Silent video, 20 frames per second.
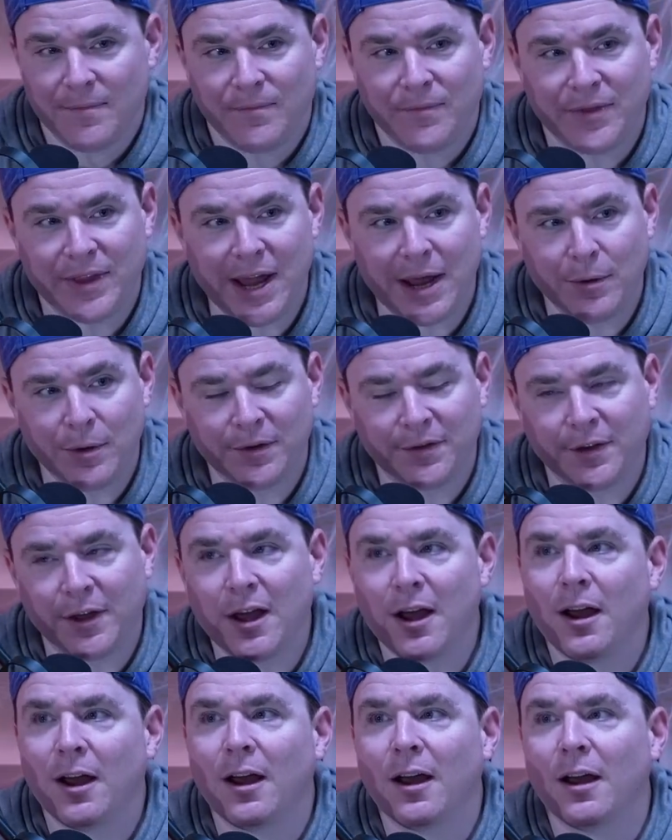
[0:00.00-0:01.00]
That was,
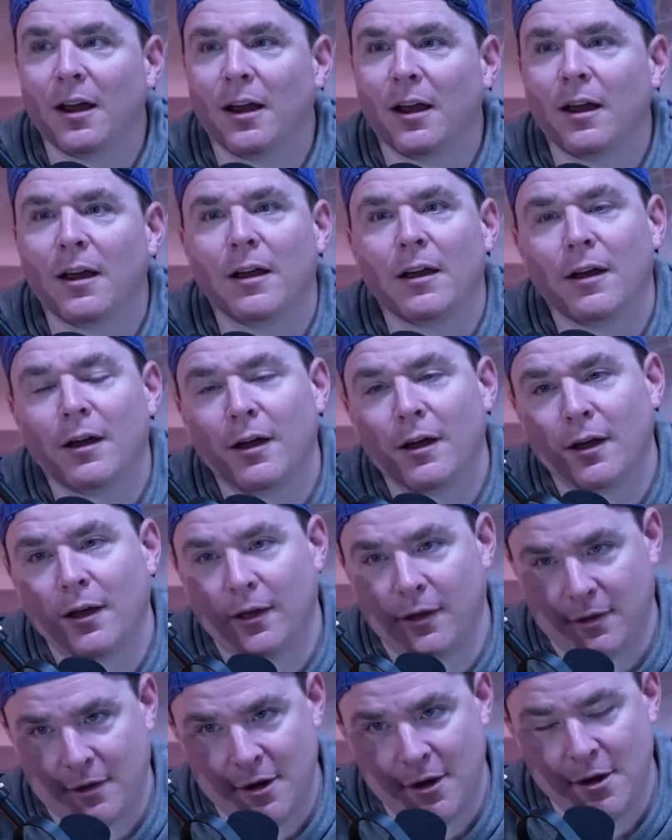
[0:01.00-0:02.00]
uh,
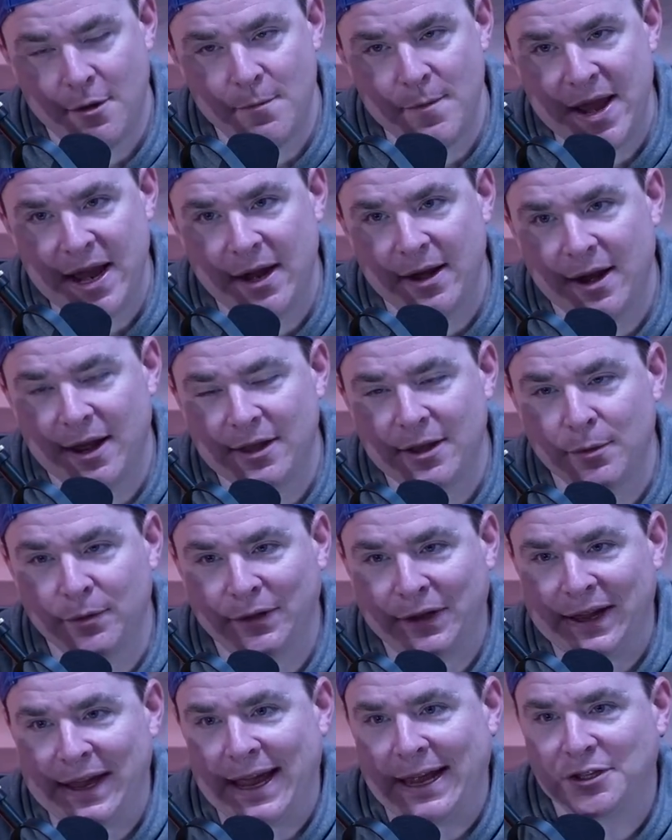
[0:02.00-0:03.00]
oh, man, I think it was
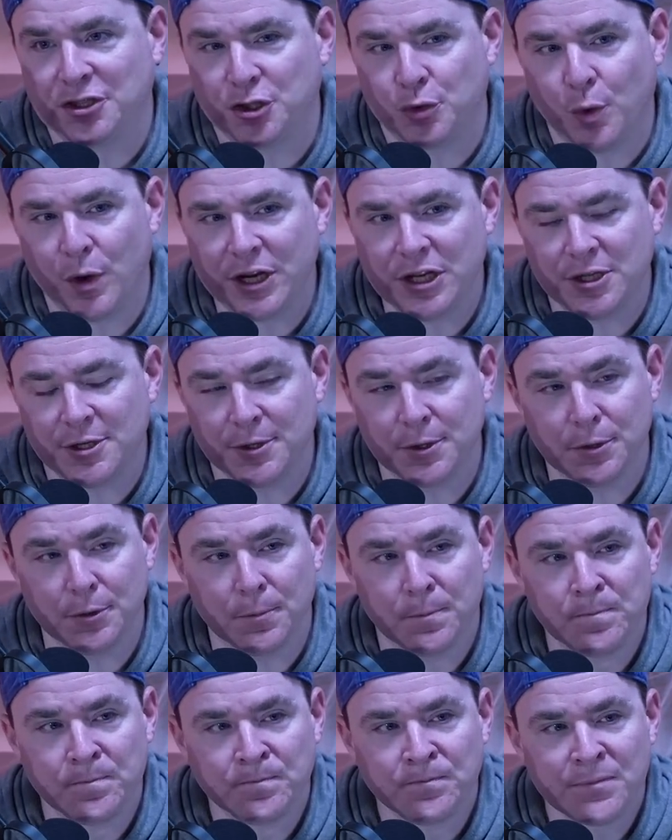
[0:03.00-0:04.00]
in Catch twenty-two.
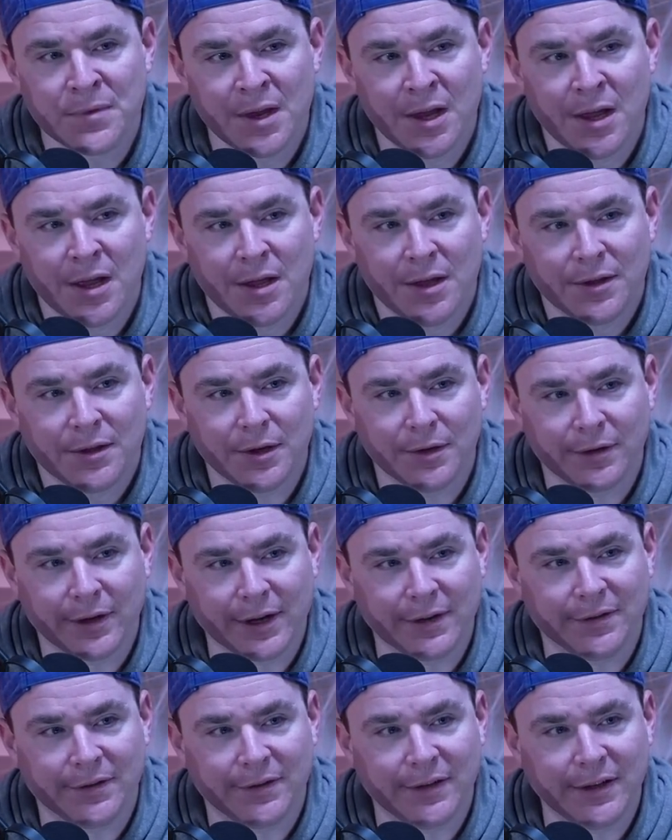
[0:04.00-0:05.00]
There's, like,
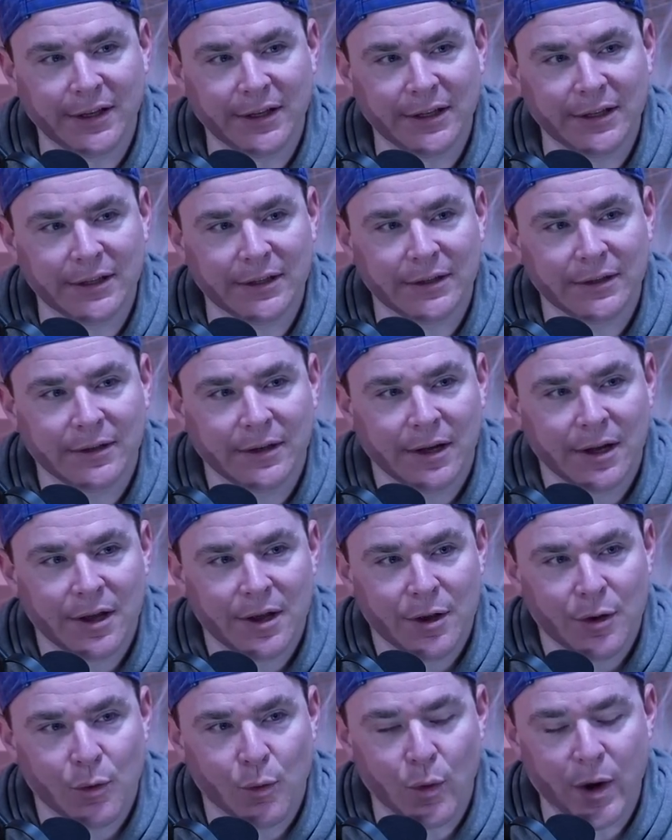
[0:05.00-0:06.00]
a scene
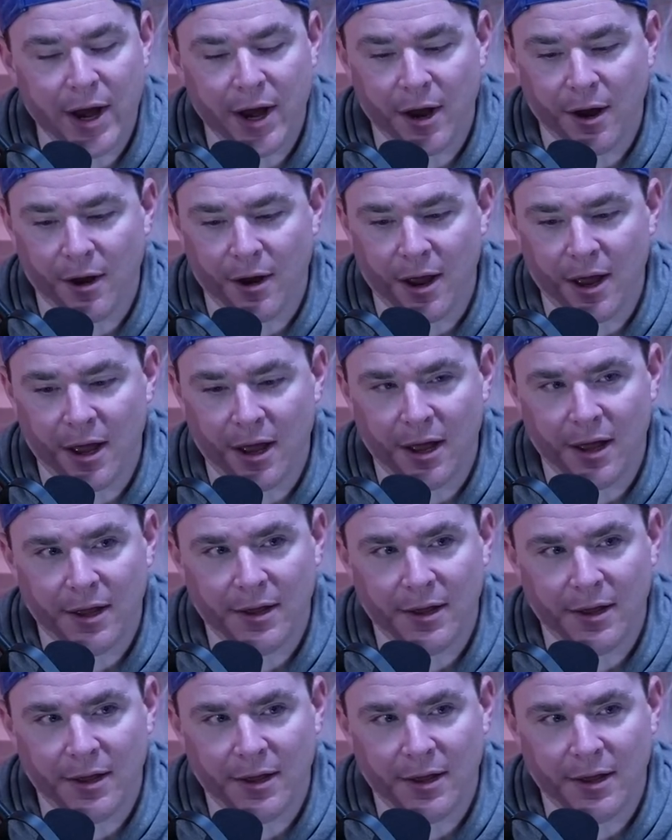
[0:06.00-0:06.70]
where uh,